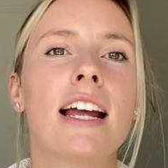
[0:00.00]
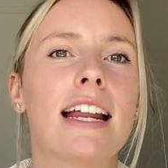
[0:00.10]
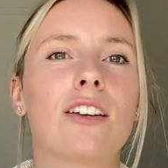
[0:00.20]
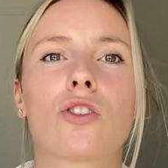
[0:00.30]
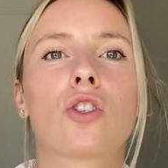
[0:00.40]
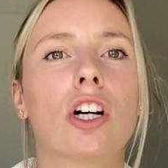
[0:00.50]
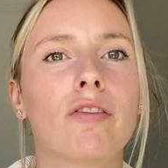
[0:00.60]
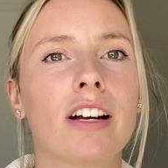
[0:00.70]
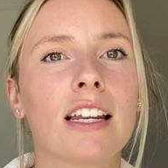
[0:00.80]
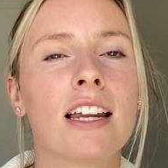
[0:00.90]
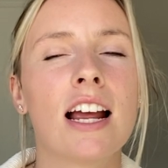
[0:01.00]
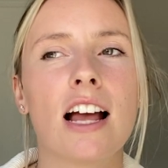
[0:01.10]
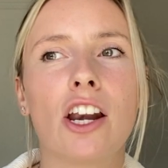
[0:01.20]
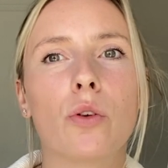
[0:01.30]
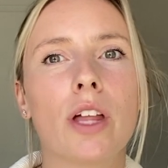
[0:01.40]
in the serving,
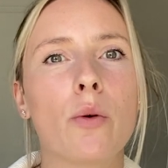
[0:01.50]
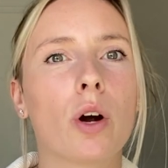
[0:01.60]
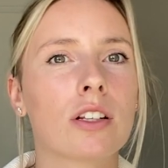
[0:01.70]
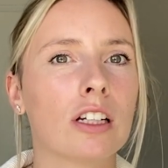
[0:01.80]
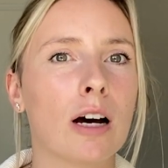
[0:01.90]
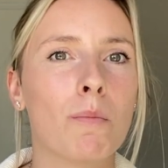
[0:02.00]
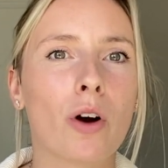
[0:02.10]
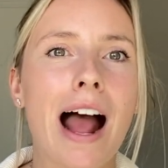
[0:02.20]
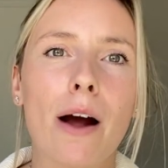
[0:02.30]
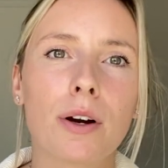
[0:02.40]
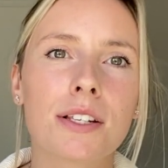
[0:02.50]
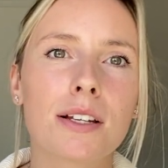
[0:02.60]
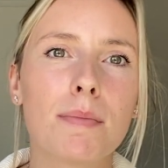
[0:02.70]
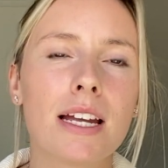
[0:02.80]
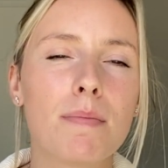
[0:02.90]
I know they worked a lot more hours
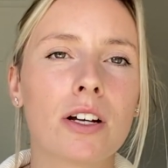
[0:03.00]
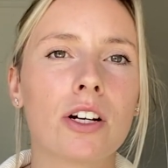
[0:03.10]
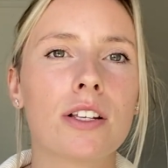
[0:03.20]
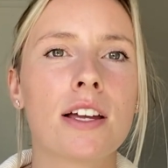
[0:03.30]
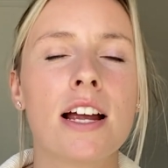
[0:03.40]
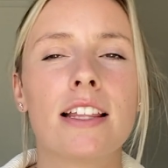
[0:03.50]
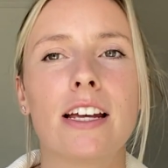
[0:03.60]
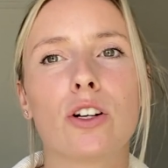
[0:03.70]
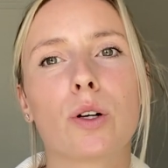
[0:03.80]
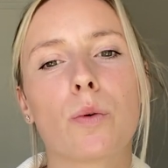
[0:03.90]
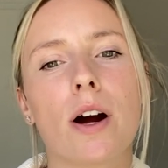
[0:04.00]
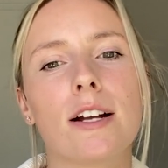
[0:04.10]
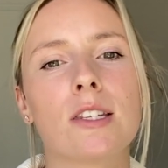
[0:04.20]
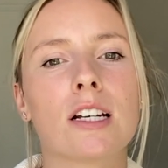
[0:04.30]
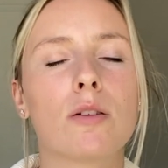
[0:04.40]
than me because they were
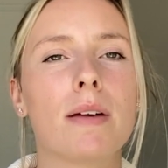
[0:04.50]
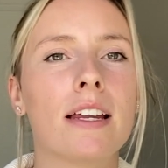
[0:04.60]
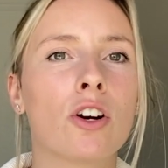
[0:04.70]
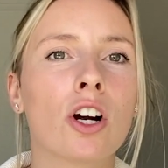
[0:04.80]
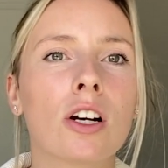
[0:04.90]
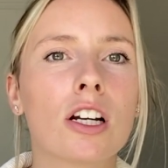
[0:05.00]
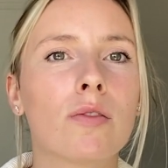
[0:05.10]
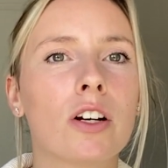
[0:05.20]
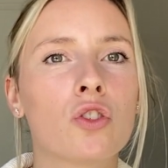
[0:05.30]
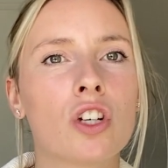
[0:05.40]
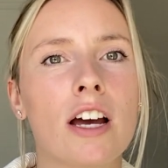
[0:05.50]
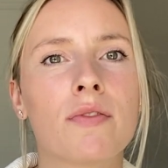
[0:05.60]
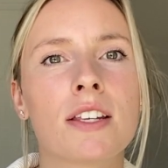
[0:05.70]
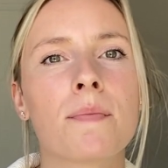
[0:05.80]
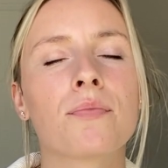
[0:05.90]
required to come in earlier for a
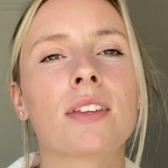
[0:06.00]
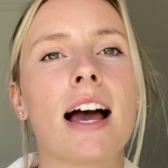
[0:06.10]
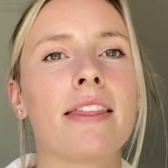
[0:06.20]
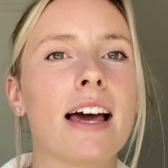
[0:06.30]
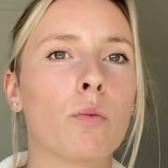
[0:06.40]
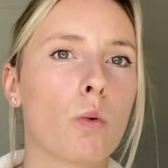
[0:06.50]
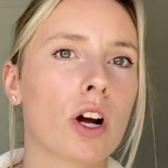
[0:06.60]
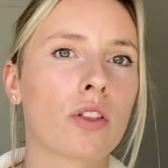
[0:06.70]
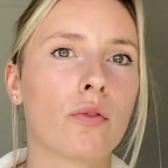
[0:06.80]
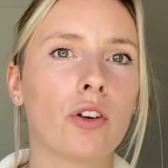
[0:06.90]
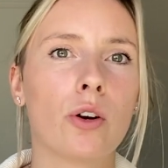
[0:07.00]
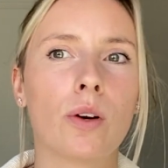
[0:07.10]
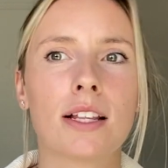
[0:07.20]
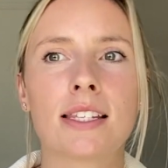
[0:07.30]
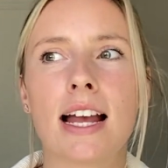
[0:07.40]
shift and then work through,
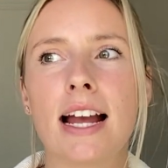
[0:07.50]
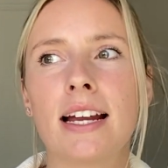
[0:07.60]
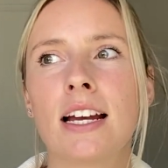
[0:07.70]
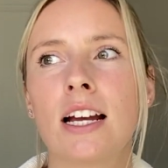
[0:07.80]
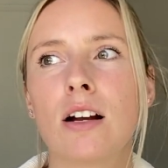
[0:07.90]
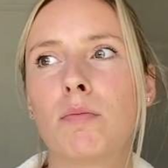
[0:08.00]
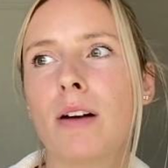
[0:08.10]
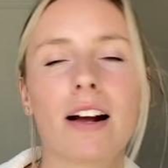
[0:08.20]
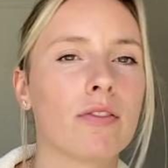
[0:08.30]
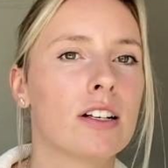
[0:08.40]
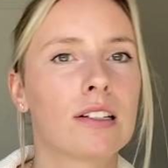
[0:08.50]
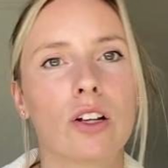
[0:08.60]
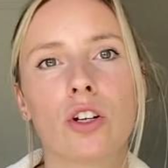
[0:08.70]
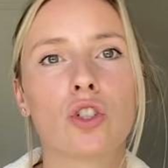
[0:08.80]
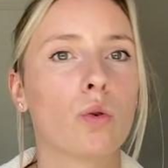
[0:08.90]
let's say, breakfast,
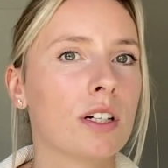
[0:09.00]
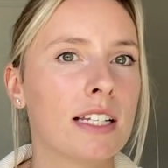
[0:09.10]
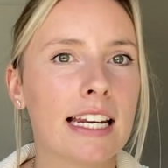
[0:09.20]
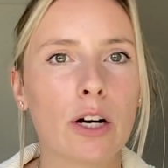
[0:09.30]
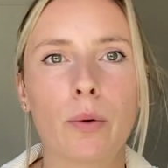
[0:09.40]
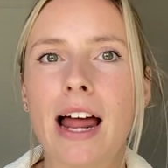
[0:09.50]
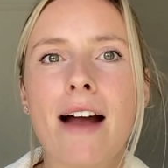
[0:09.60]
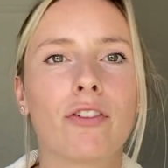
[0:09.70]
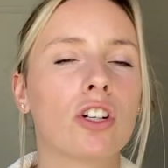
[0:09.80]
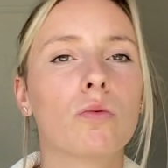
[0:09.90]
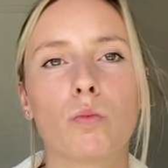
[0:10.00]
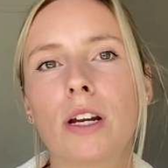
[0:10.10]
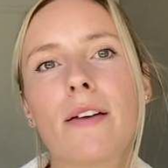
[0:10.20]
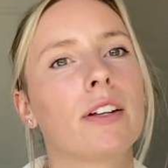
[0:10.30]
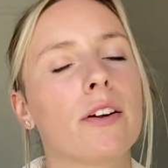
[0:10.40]
lunch or dinner, whatever
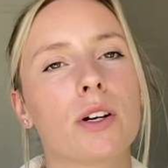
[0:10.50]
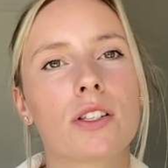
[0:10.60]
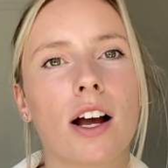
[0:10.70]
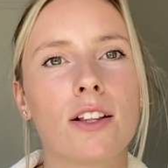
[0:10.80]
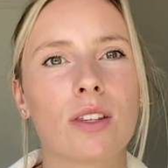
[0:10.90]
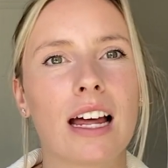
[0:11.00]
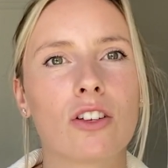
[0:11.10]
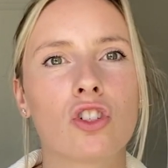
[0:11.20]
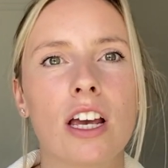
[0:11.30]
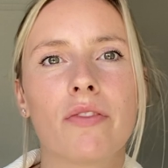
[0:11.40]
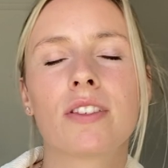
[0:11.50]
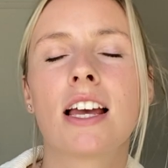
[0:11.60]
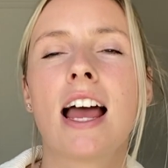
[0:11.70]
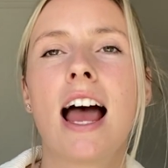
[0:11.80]
they were assigned to that shift.